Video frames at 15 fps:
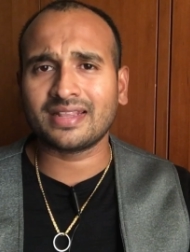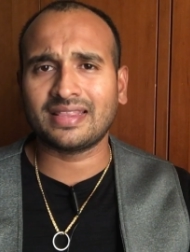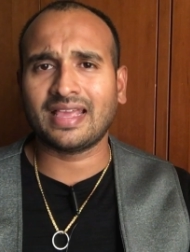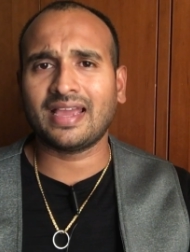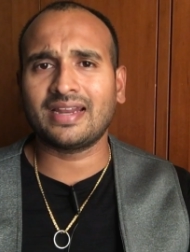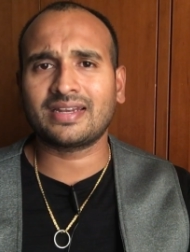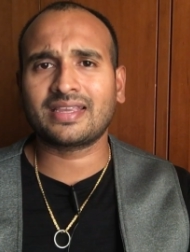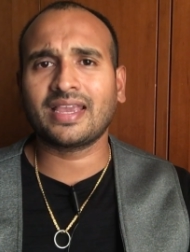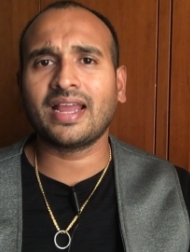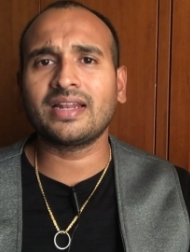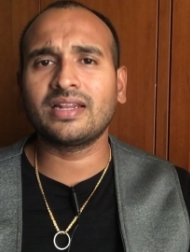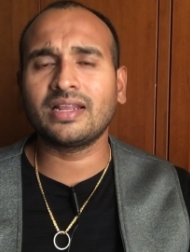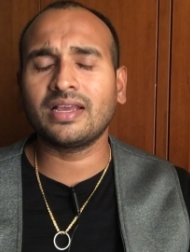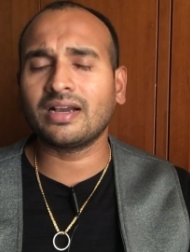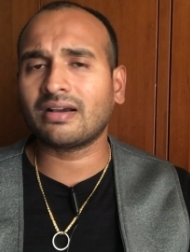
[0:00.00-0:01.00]
that
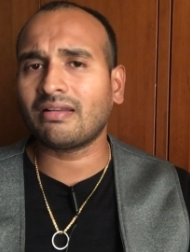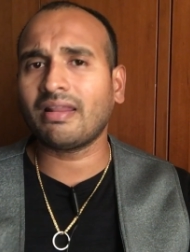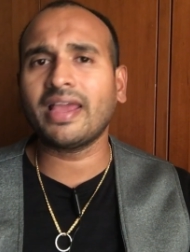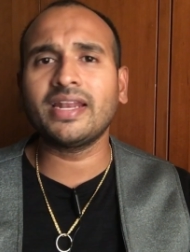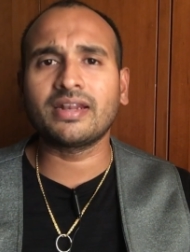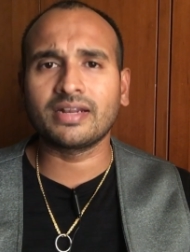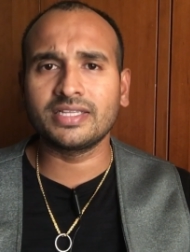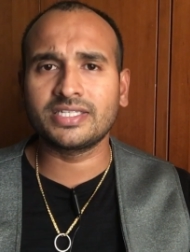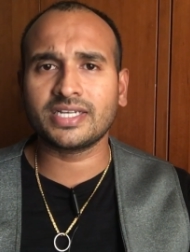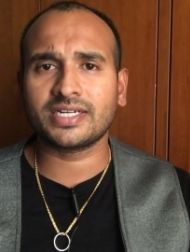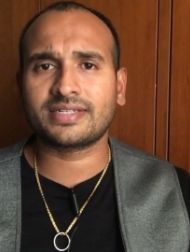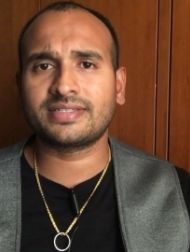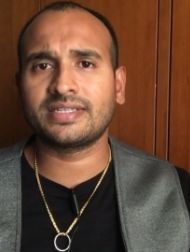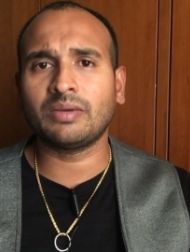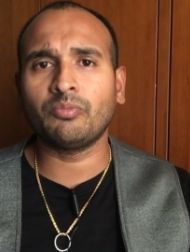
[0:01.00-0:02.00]
a client
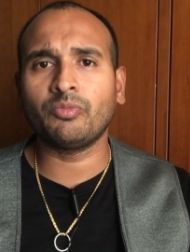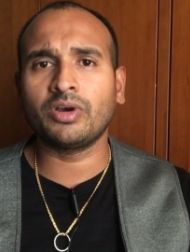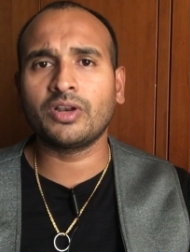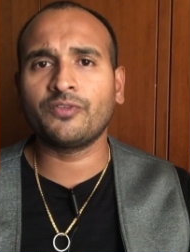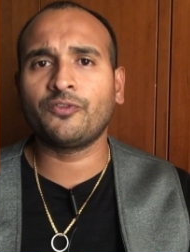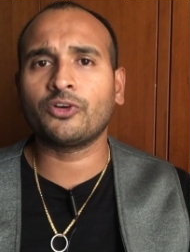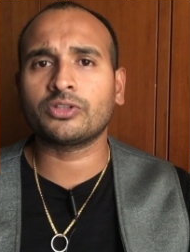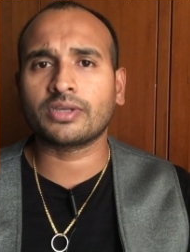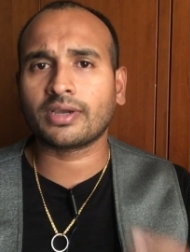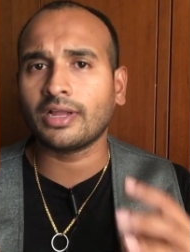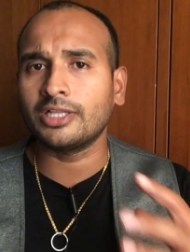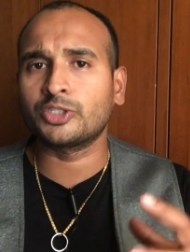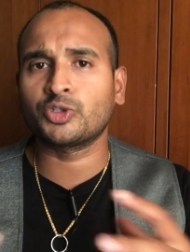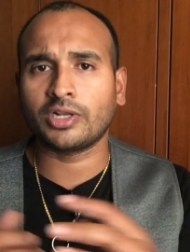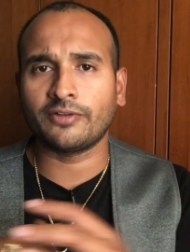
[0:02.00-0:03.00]
rejects someone for the
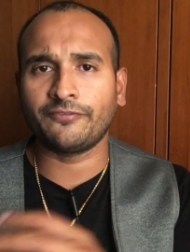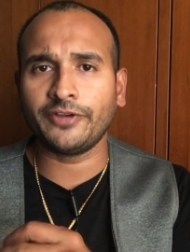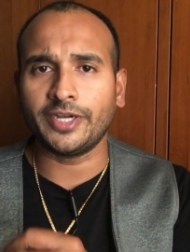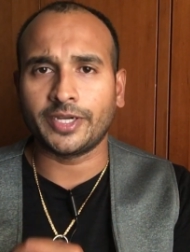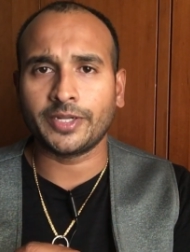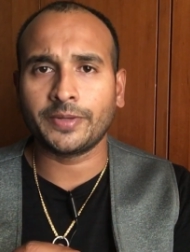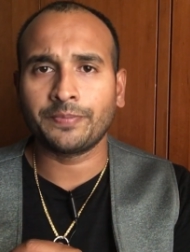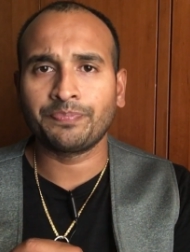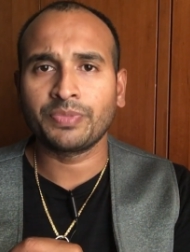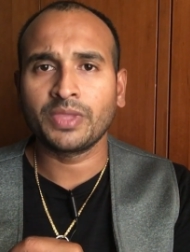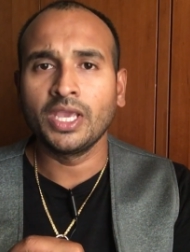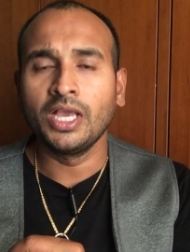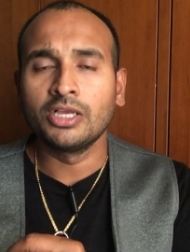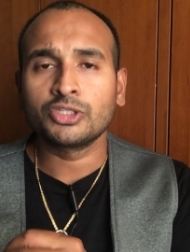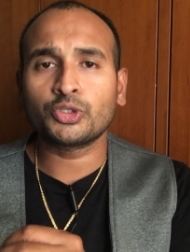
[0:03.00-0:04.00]
cultural fit.
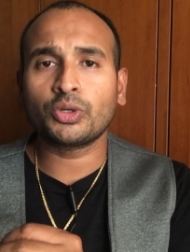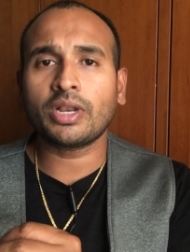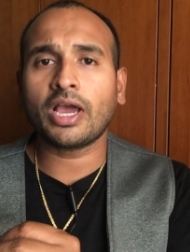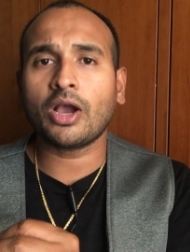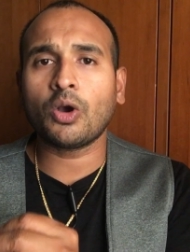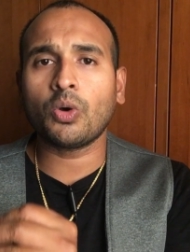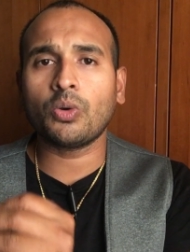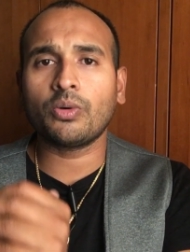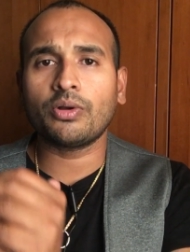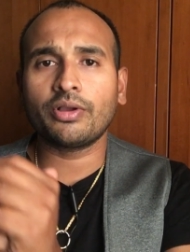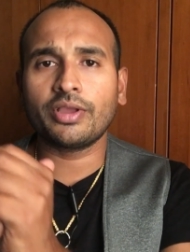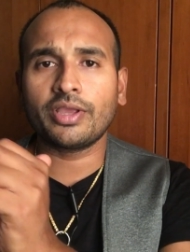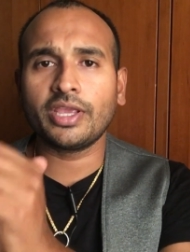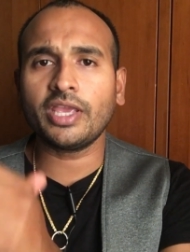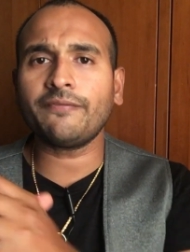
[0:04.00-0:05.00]
So now
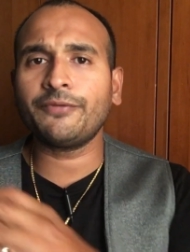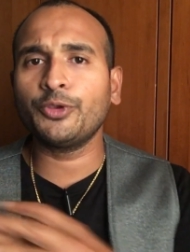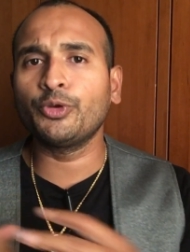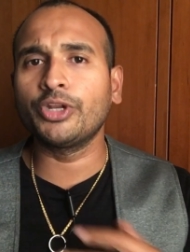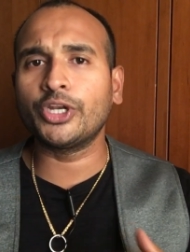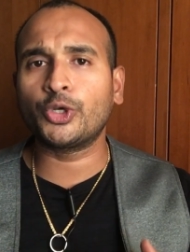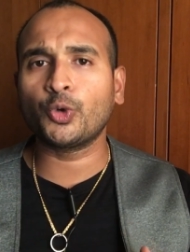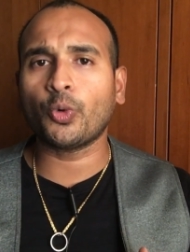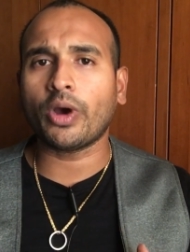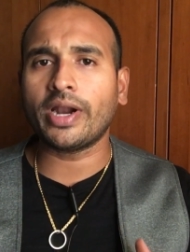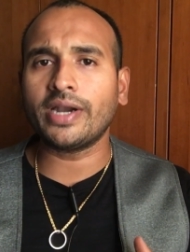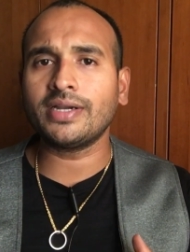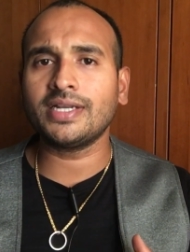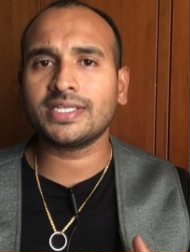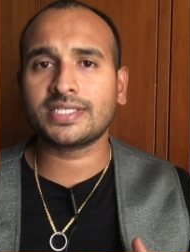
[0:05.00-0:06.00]
if you need to
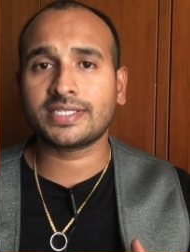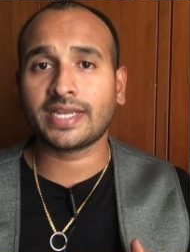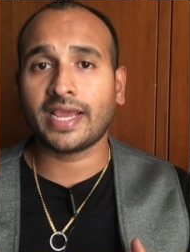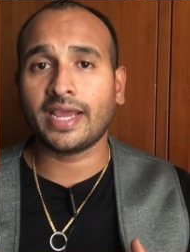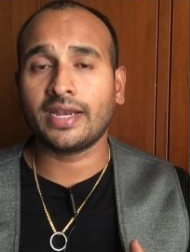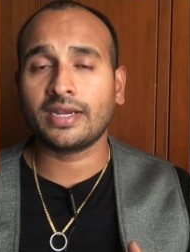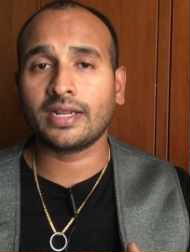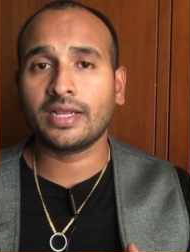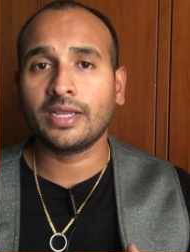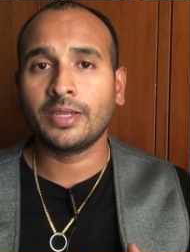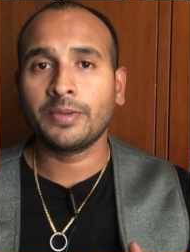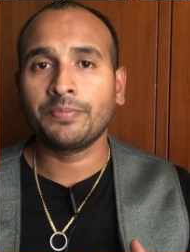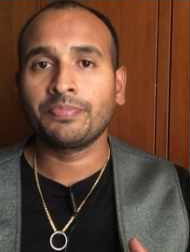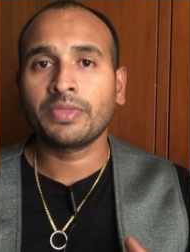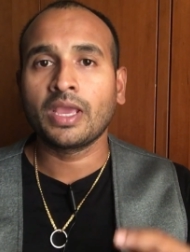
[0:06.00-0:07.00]
understand
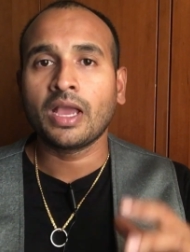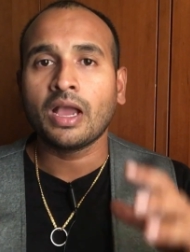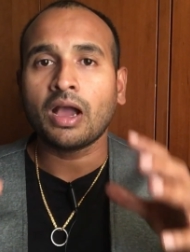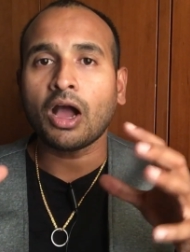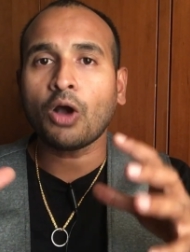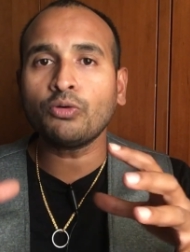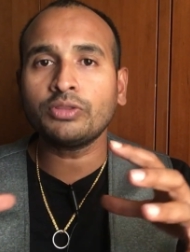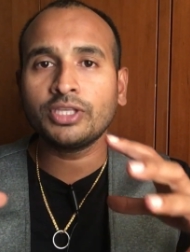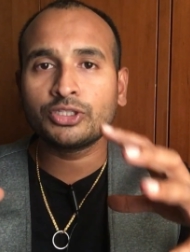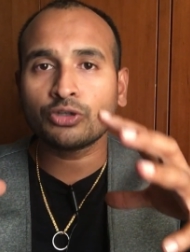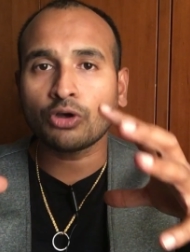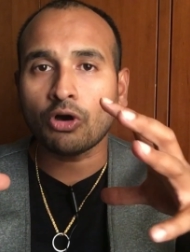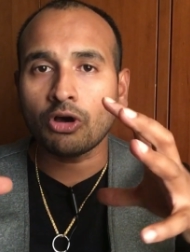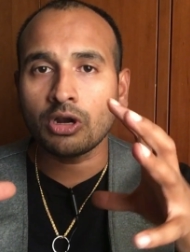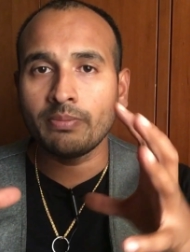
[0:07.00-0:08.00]
how this
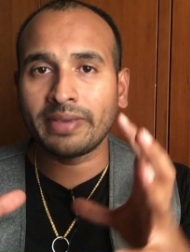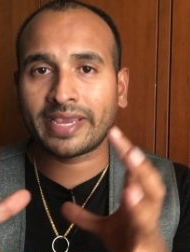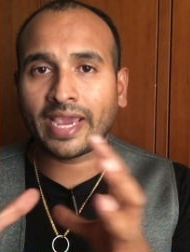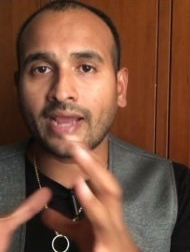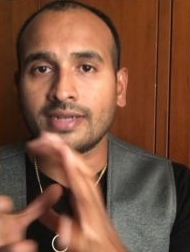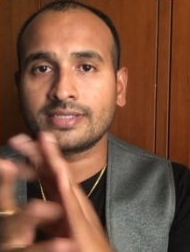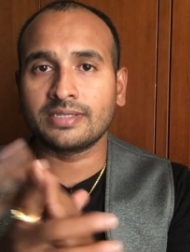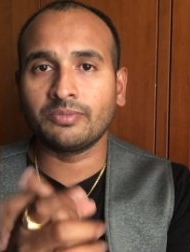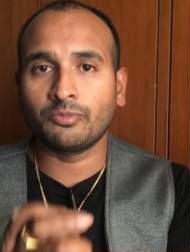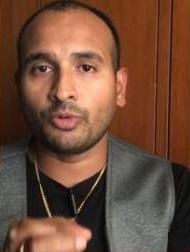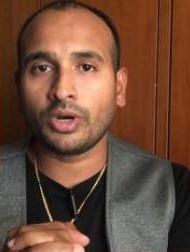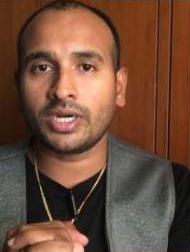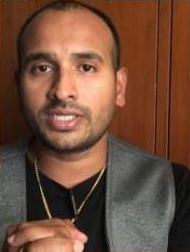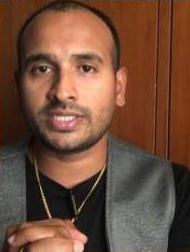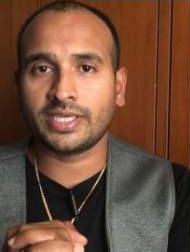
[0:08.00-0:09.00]
all mechanism
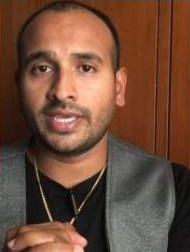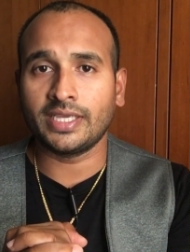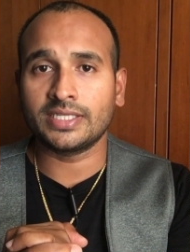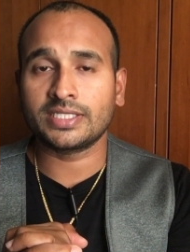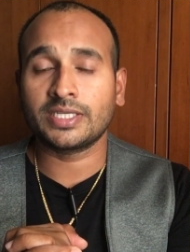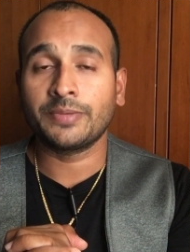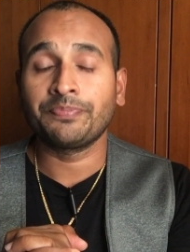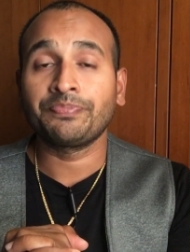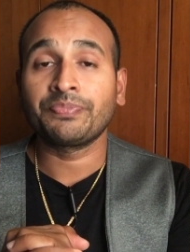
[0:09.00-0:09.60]
works, is